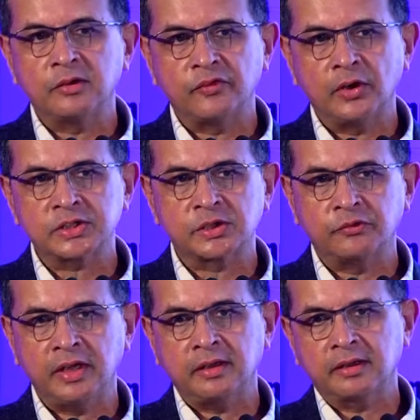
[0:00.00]

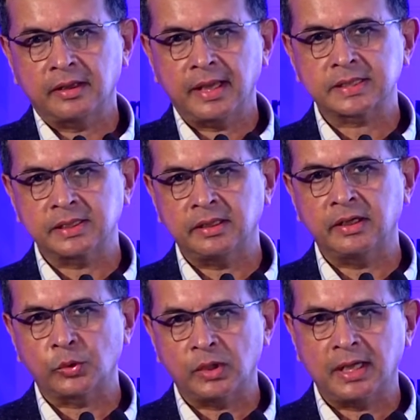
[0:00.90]
philosophy
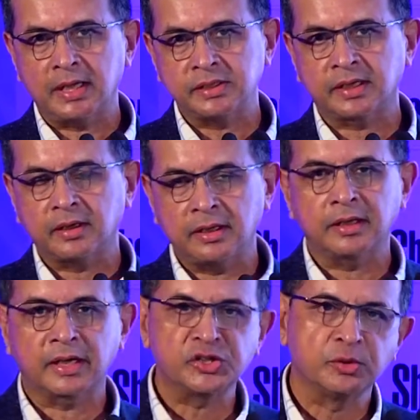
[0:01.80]
extending to a
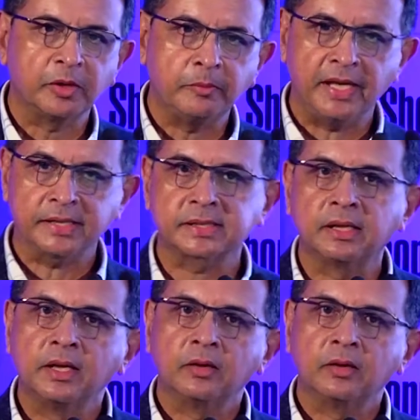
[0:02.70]
larger consumer base.